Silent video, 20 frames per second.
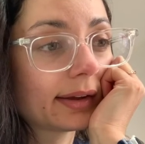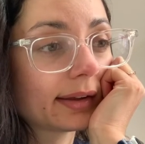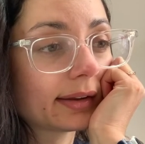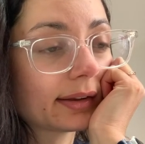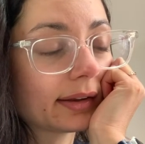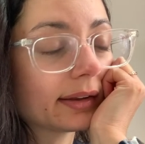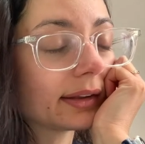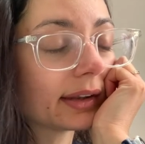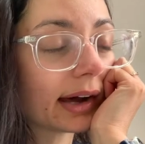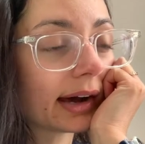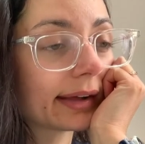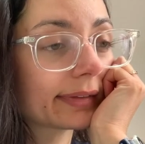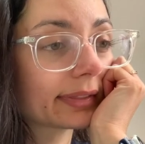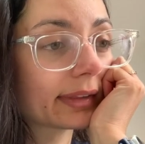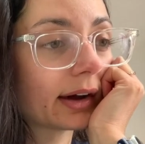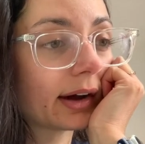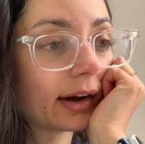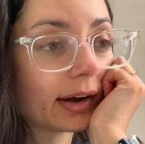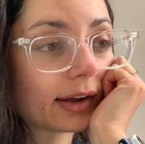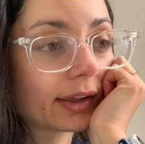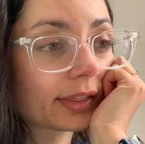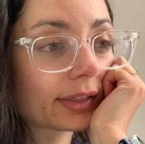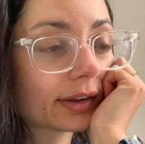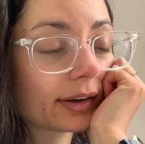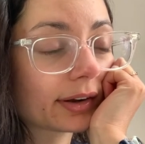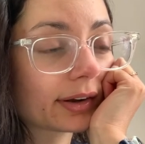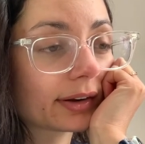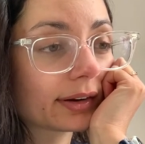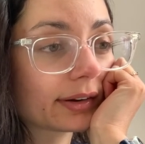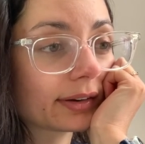not the
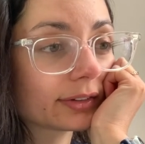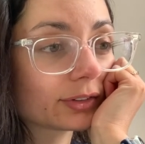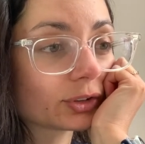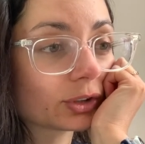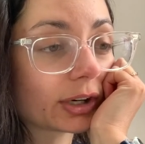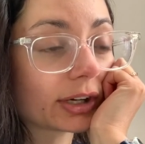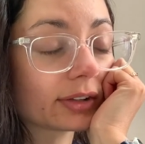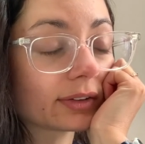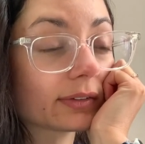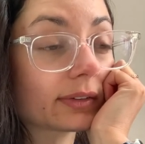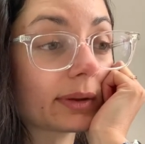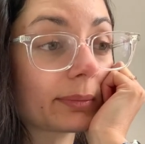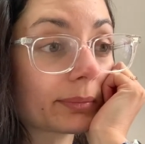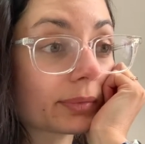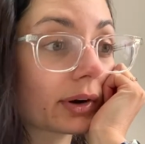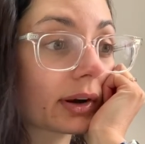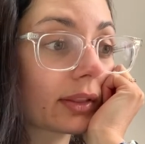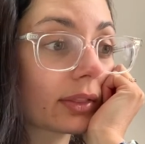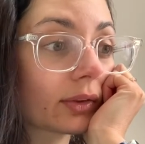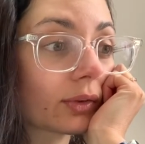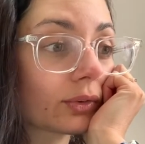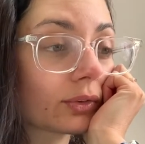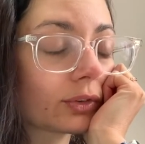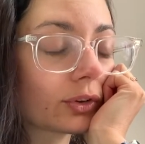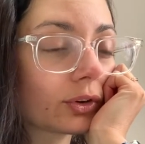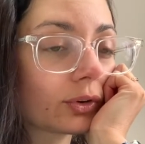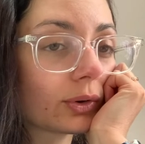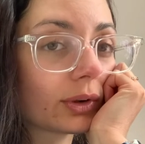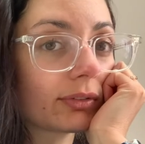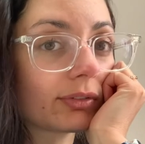author, trying to separate those
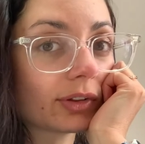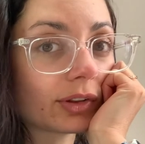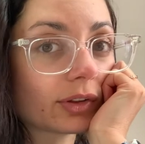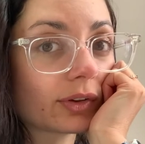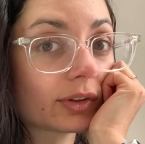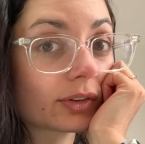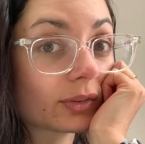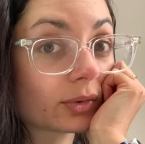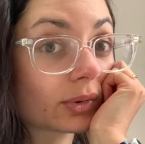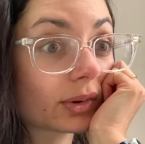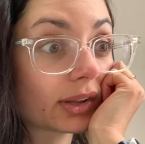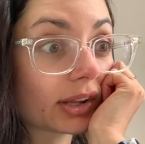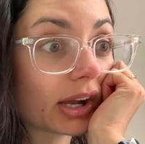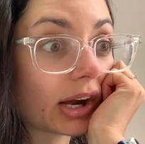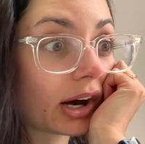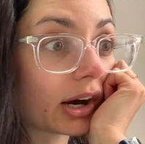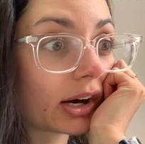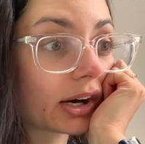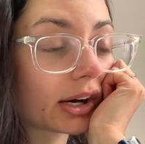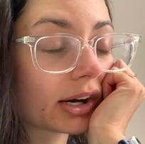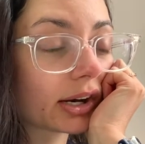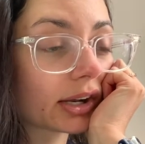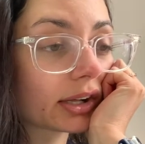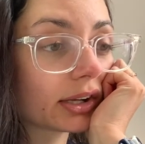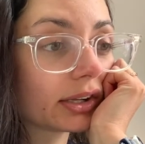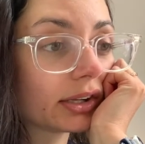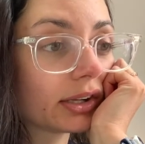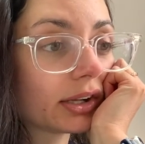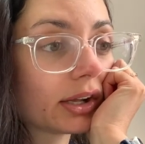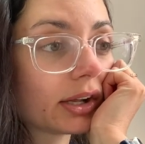two, even though it's really hard.
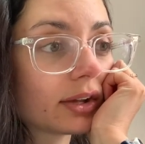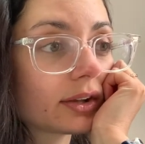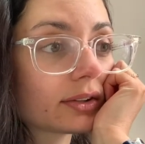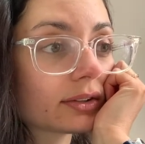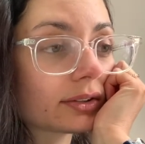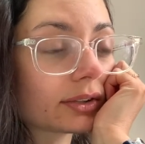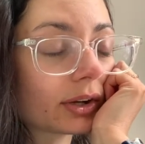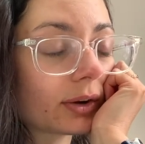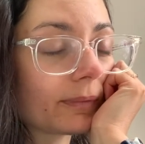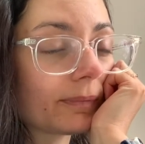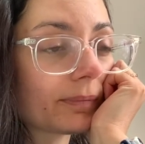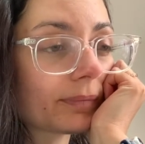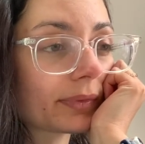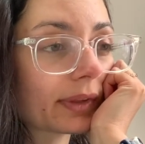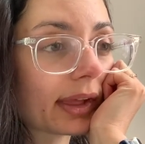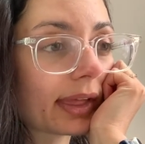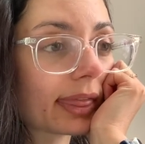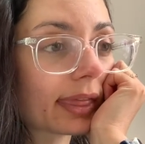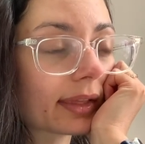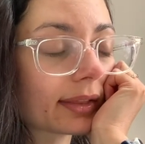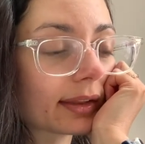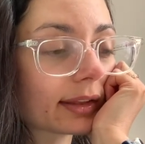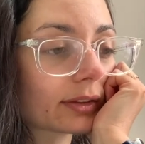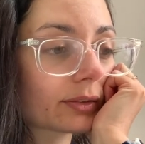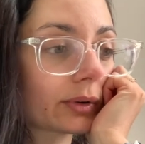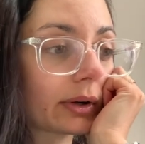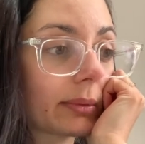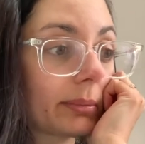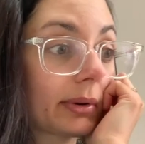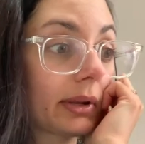So I think that's
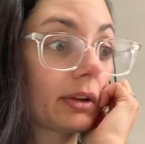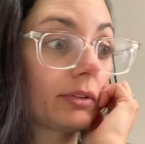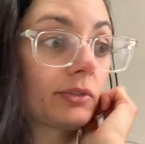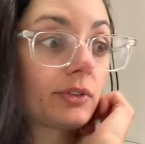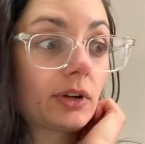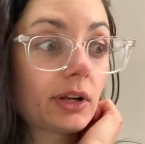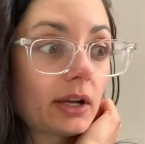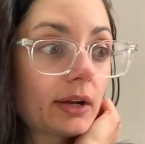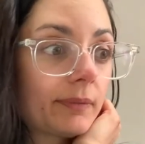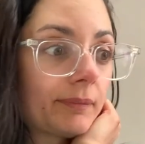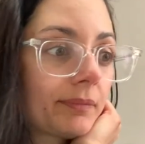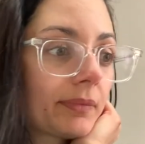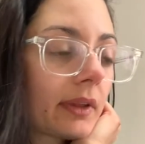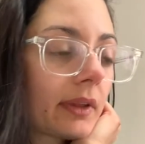where I'll put it for now.